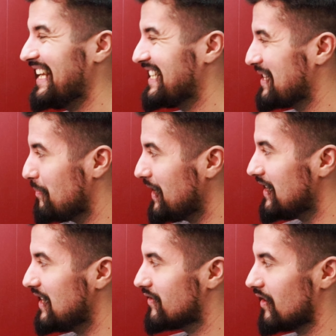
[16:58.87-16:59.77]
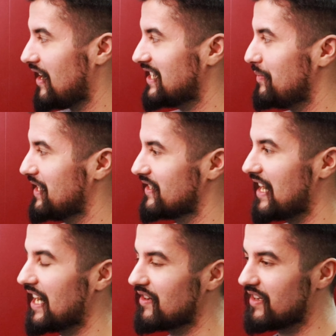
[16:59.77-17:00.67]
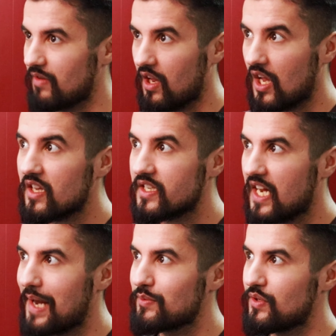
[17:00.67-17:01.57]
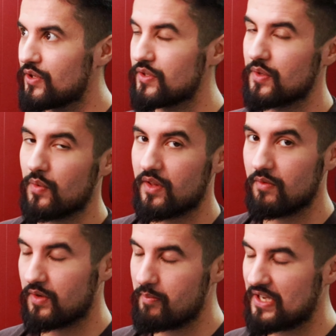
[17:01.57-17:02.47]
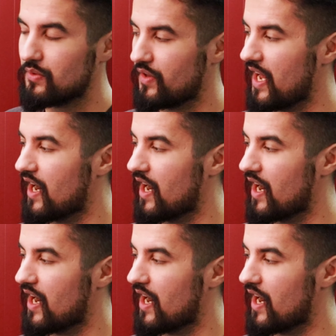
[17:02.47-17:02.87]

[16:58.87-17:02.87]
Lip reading: it to me leaves a lot to be desired. A lot of the times when you're messing with AI